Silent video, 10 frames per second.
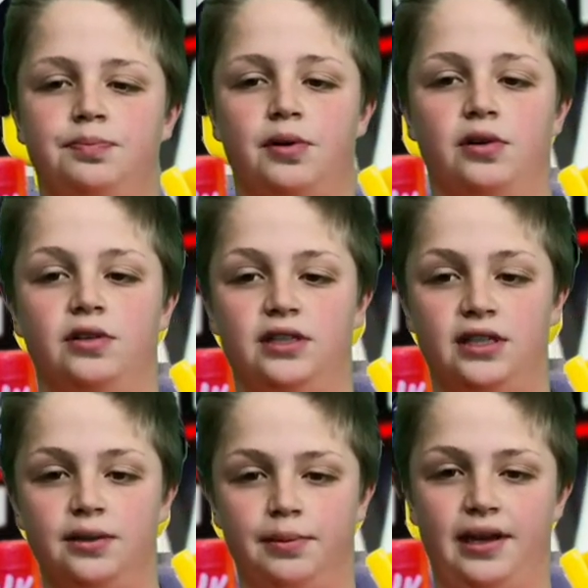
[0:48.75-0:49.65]

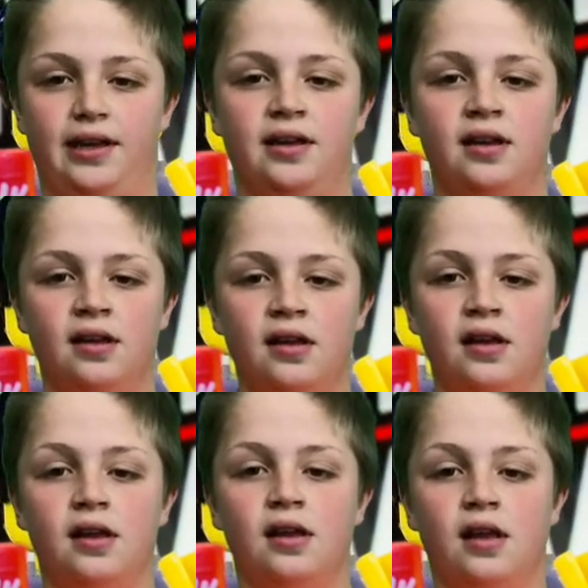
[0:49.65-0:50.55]
party in May.
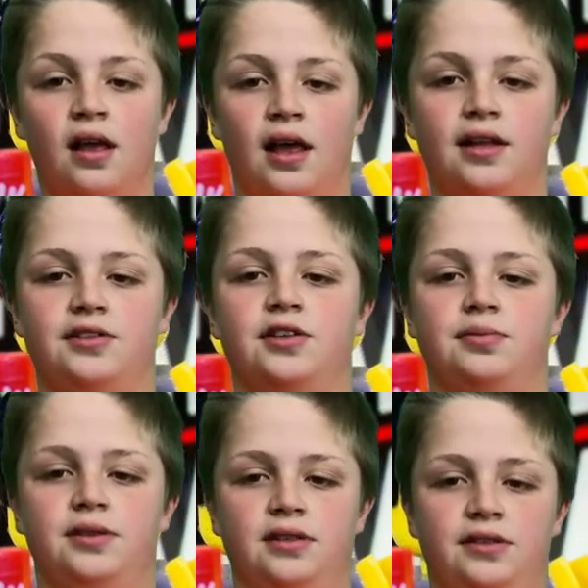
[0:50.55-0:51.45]
Heads
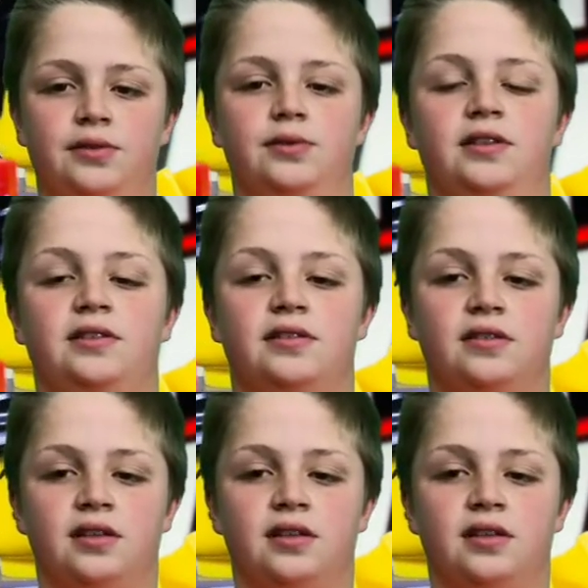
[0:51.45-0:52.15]
up, SEA students.